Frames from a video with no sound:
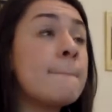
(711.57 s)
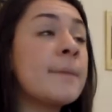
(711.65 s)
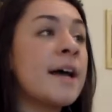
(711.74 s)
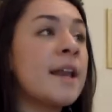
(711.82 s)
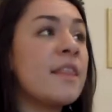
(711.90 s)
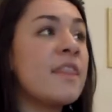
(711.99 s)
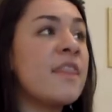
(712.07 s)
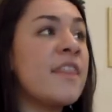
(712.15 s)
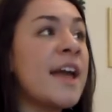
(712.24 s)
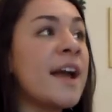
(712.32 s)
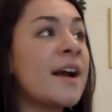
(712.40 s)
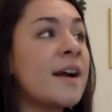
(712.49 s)
but
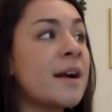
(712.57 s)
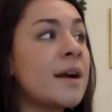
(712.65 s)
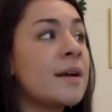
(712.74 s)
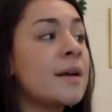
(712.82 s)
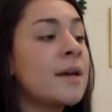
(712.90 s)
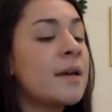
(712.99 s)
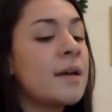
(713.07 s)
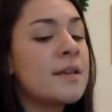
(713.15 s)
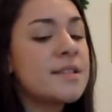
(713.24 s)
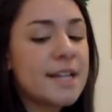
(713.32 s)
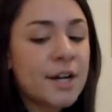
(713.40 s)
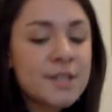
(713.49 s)
their
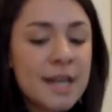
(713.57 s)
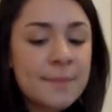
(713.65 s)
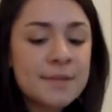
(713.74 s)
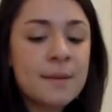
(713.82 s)
stereotypes